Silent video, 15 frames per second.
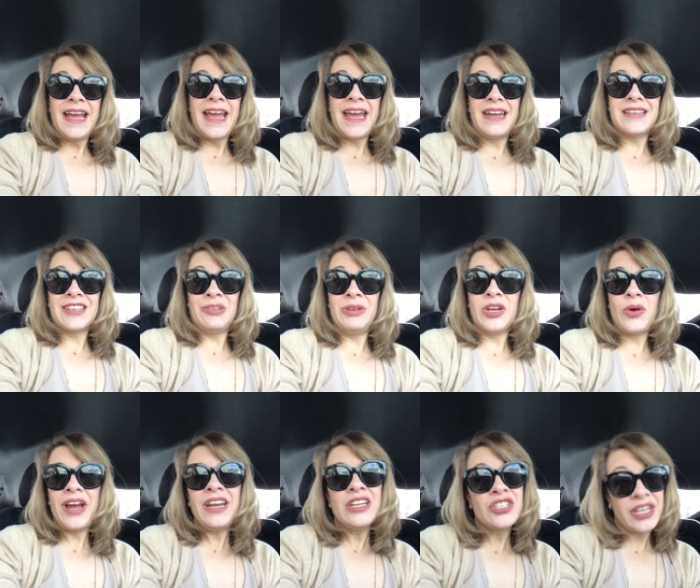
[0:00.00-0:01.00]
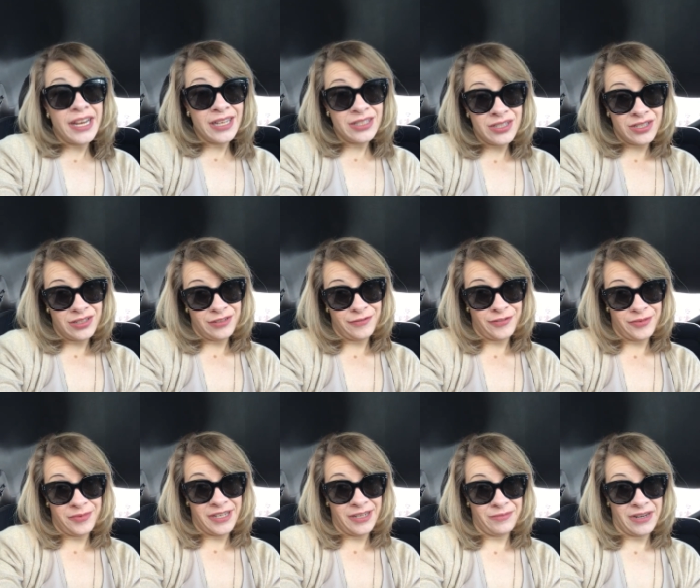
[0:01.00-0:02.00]
And it's going to be quite a change for
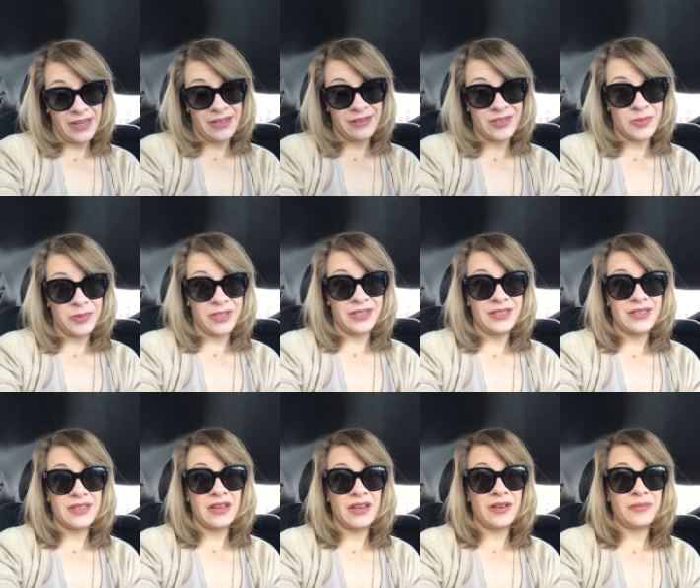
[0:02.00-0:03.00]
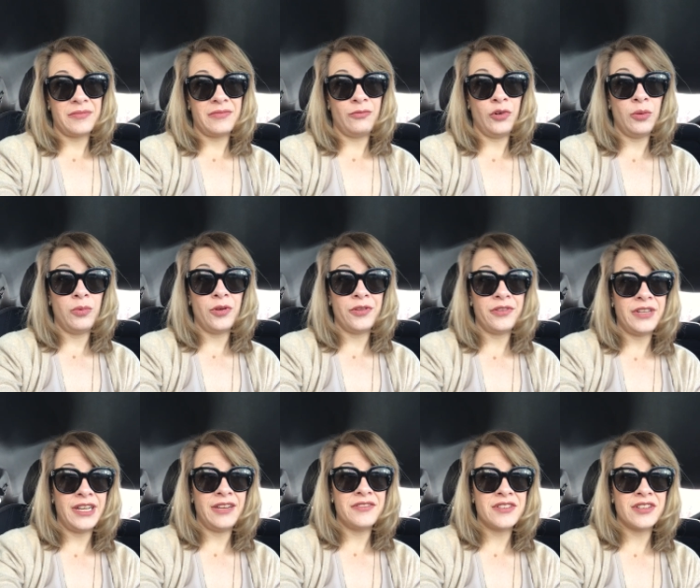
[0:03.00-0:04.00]
me and my husband. Um, we're both
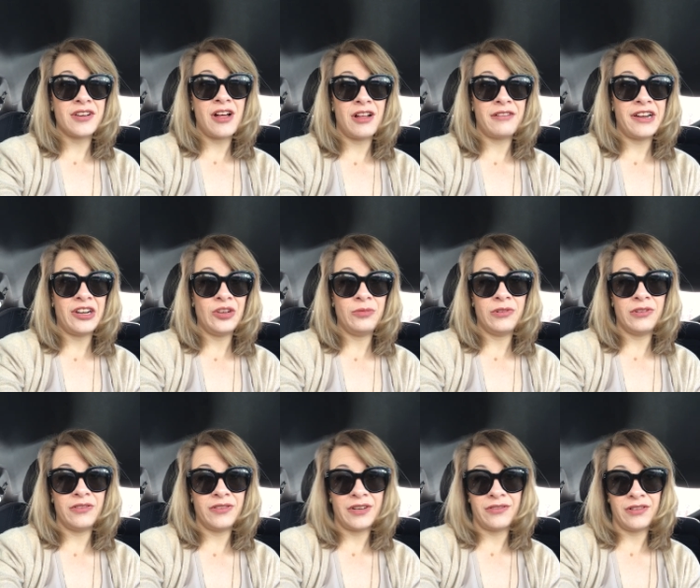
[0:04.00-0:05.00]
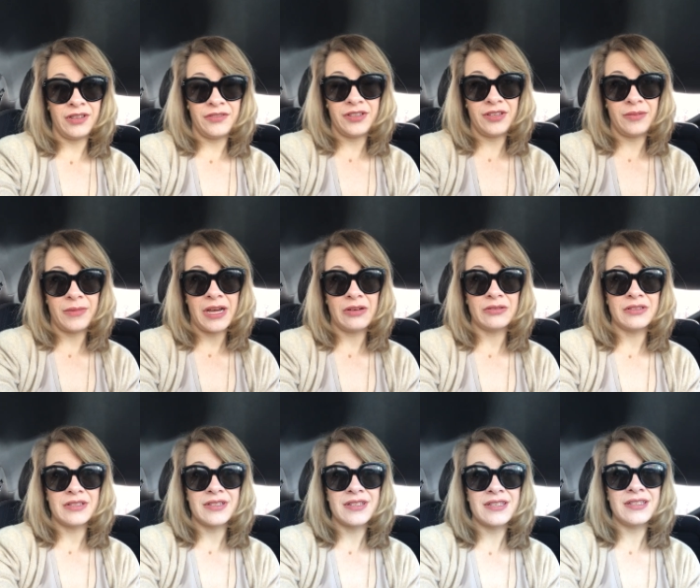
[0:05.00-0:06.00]
natives to Colorado, but we've never lived in the
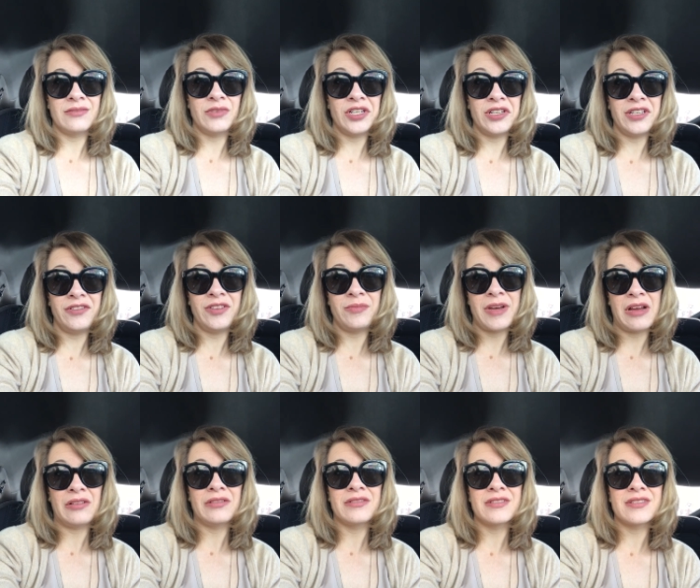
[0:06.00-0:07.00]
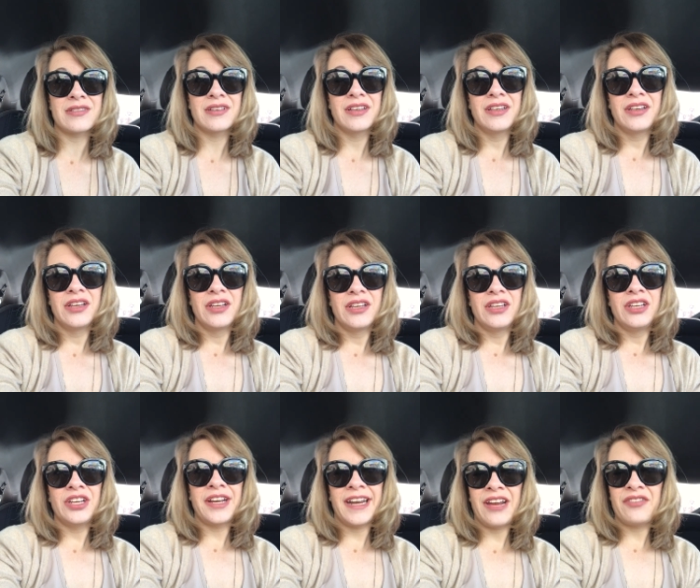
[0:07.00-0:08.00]
mountains. And when you live in the mountains,
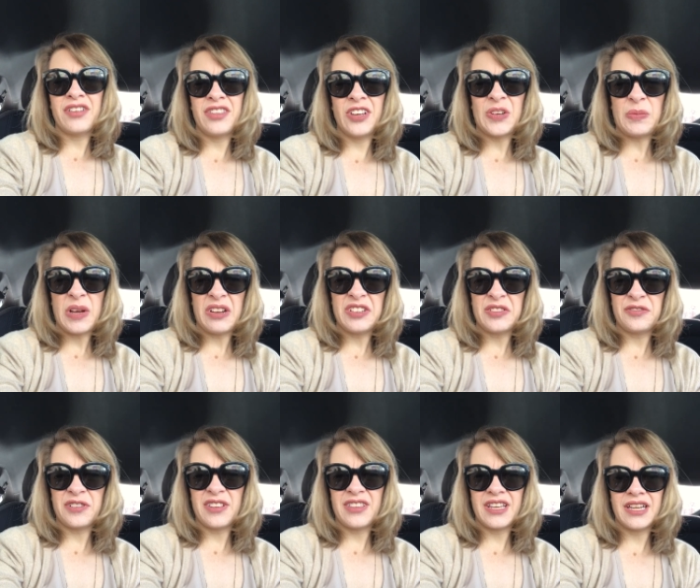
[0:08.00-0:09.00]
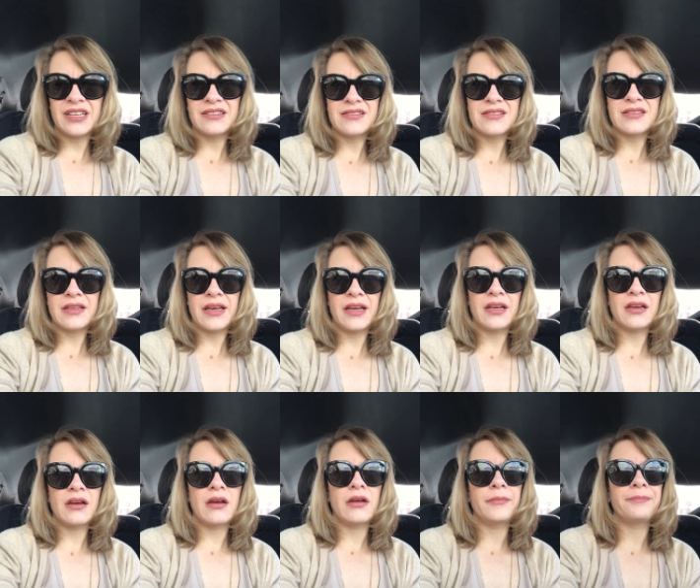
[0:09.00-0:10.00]
you kind of have to think about different things, like
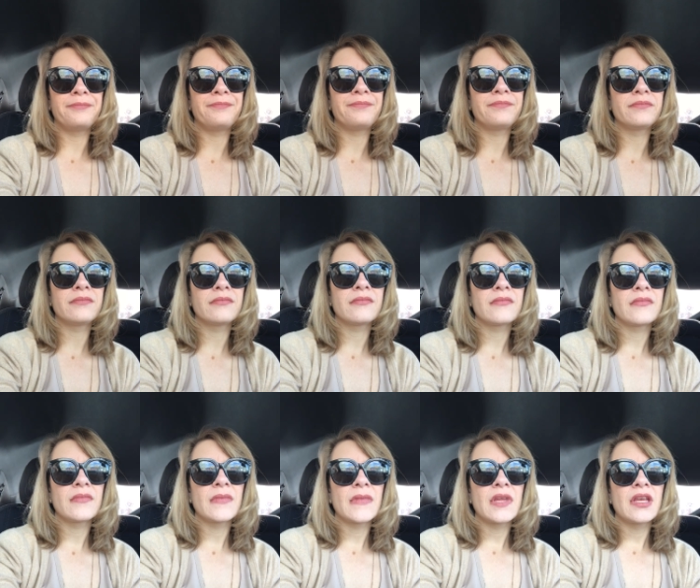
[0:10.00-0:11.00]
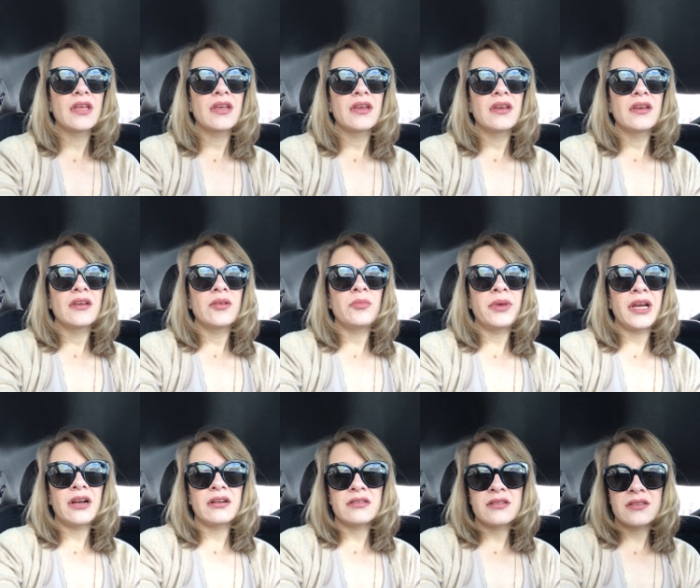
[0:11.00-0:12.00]
um,
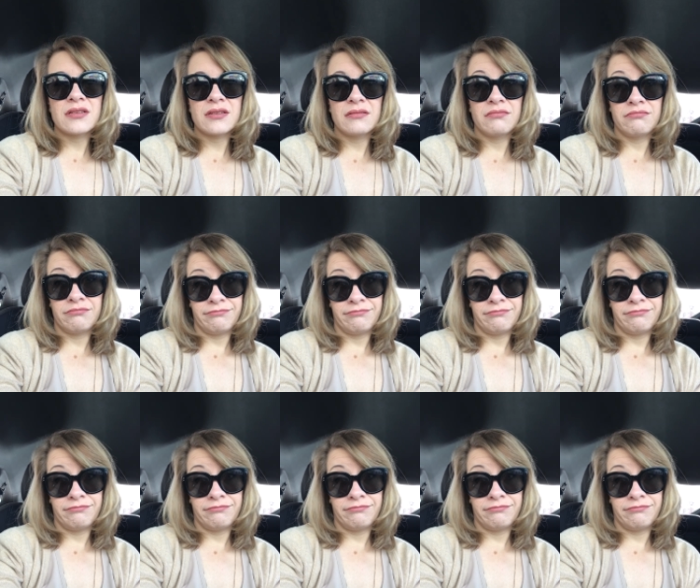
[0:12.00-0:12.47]
bears,